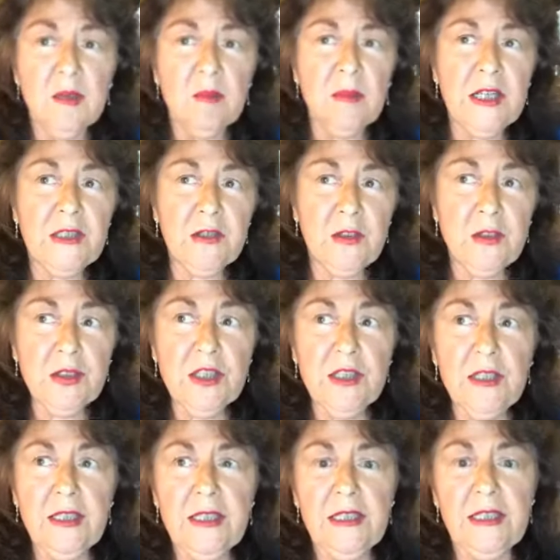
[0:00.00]
But
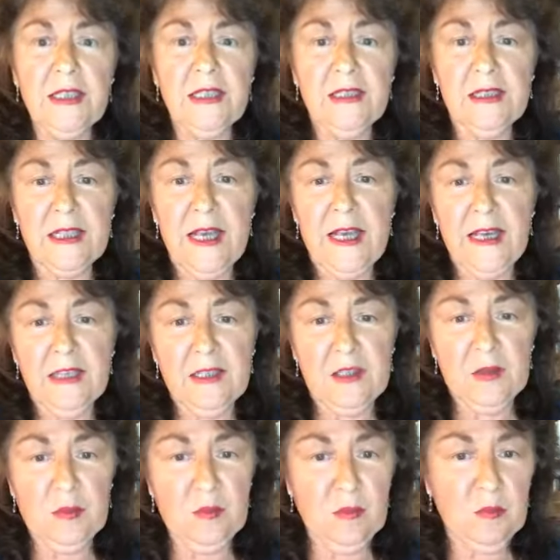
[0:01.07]
usually it
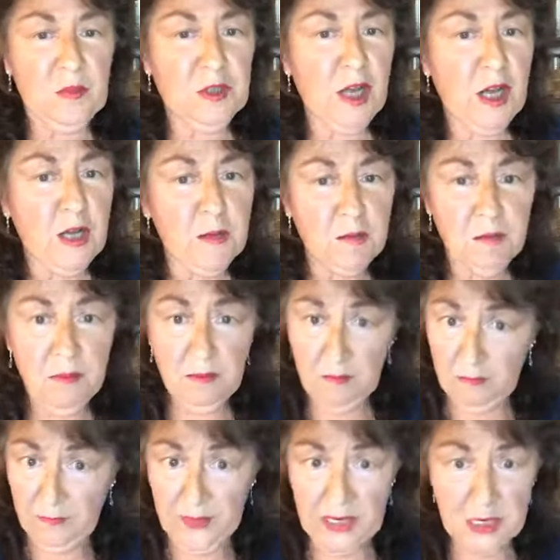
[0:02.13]
takes some
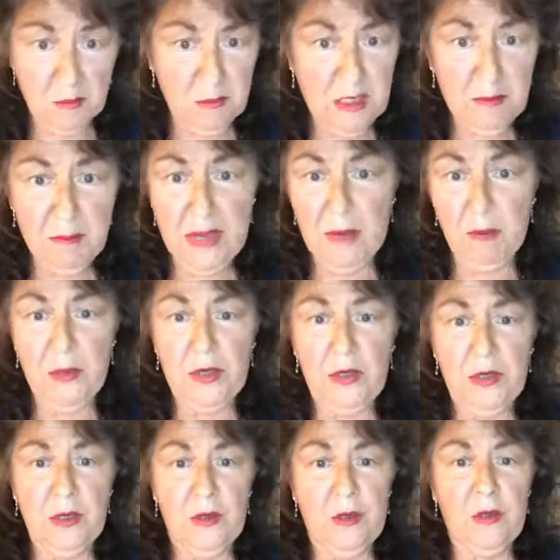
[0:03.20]
family
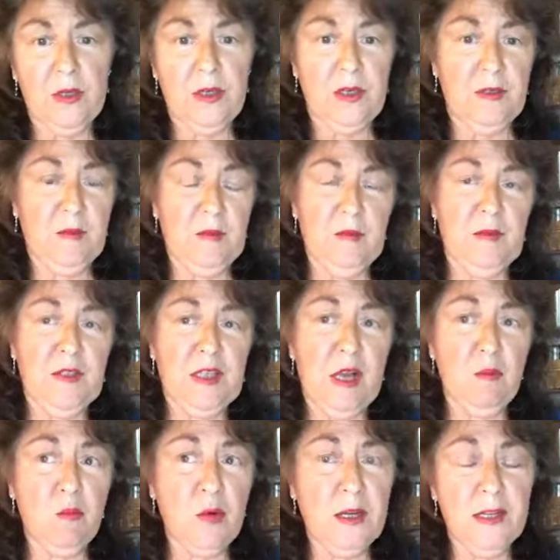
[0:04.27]
member or
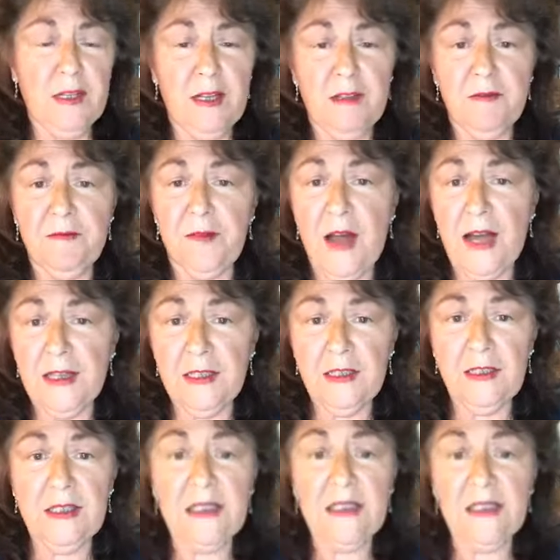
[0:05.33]
someone that
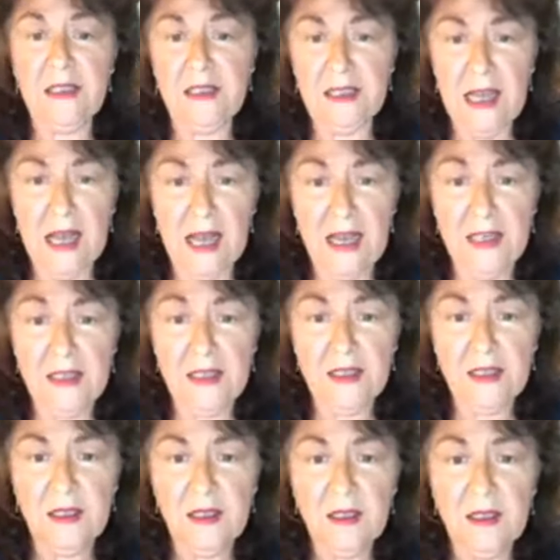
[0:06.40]
finally decides
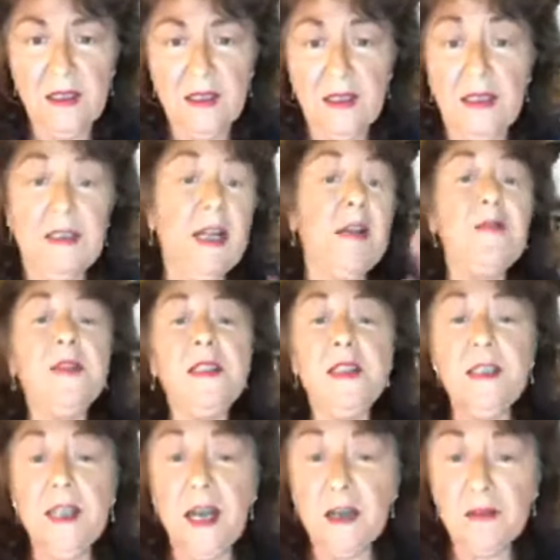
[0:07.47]
enough is
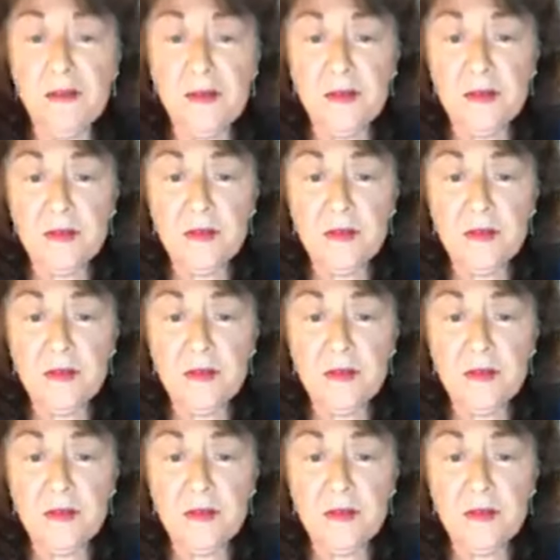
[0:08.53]
enough,